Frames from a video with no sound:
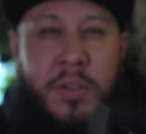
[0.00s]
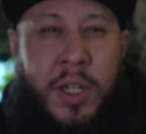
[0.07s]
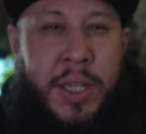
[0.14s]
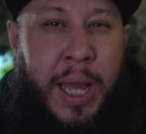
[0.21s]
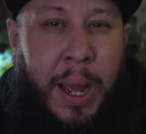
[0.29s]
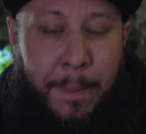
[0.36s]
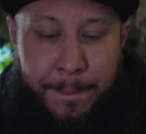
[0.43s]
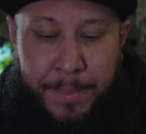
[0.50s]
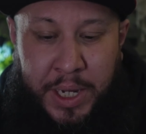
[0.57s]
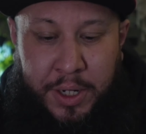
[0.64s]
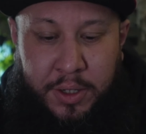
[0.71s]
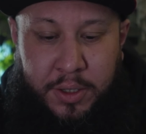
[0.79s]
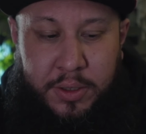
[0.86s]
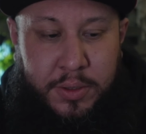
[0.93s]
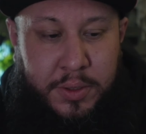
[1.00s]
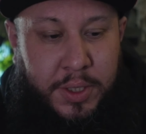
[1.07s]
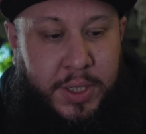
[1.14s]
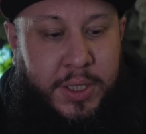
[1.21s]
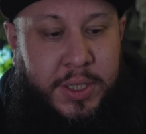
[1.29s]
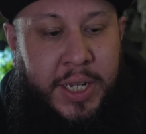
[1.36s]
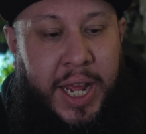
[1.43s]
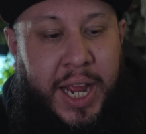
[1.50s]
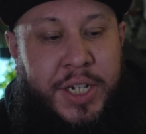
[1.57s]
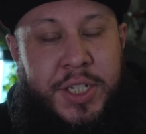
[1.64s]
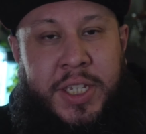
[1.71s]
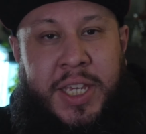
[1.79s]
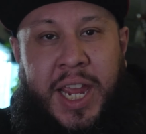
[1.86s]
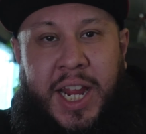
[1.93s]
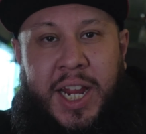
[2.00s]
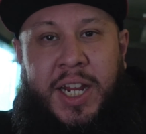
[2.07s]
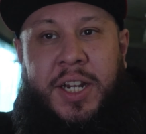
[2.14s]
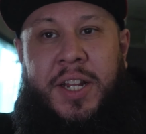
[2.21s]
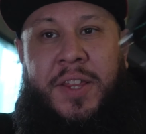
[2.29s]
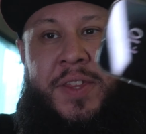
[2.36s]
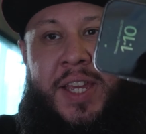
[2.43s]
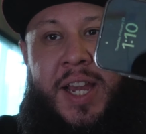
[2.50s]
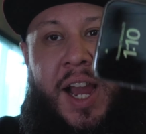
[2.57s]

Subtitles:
a lot better than I actually can the